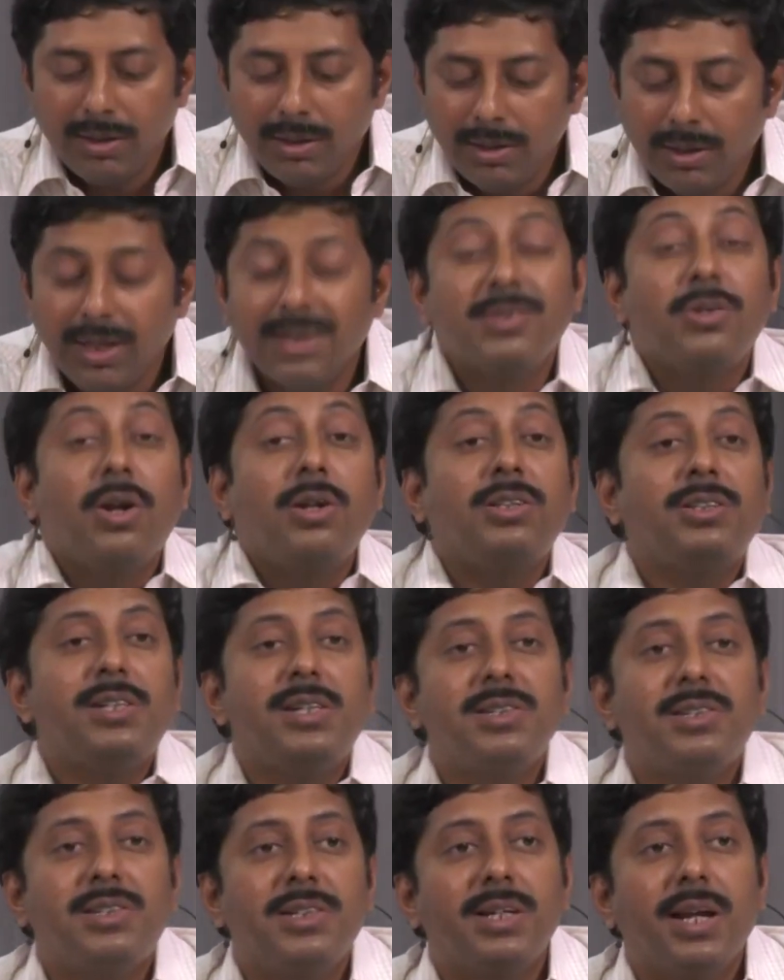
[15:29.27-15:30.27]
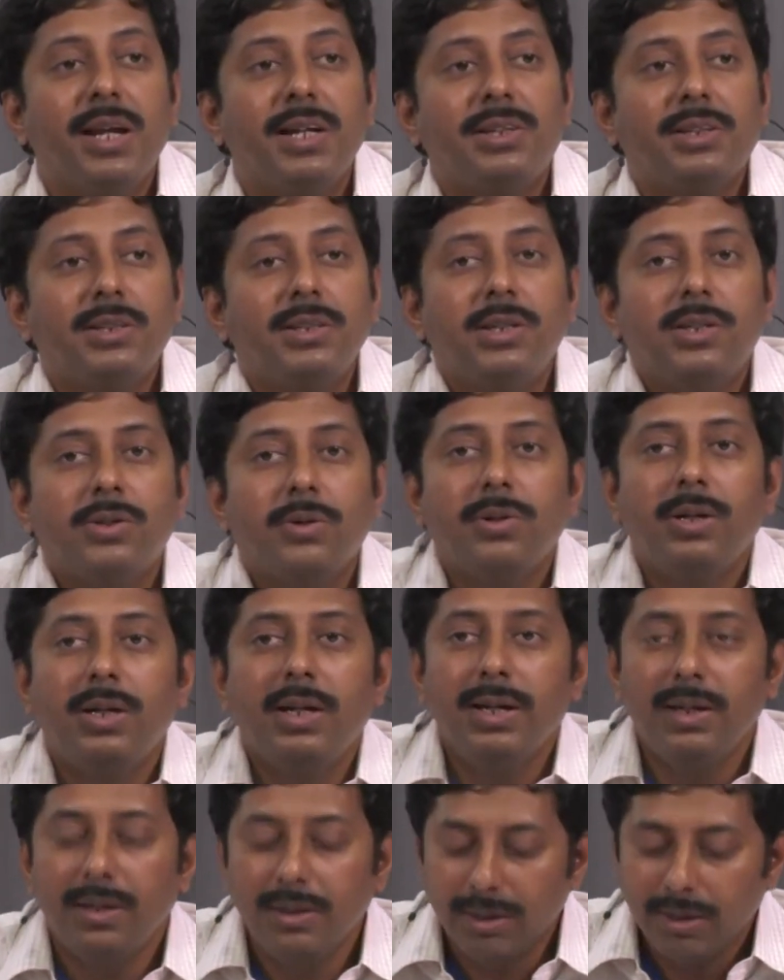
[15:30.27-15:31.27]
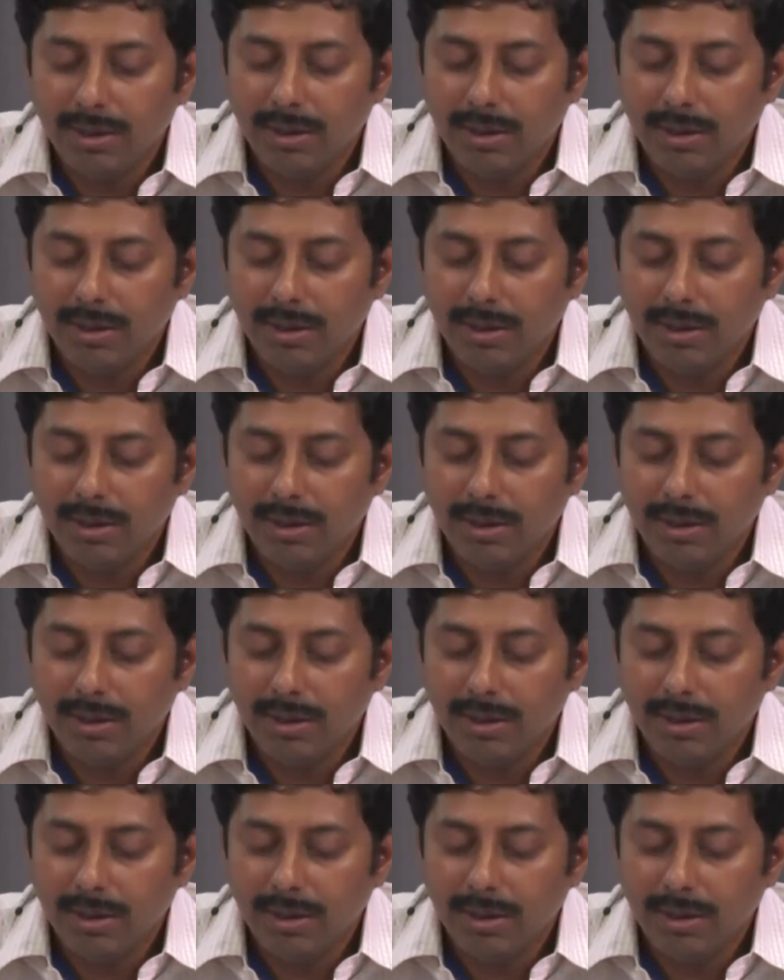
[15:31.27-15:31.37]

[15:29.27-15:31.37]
does not change direction, it only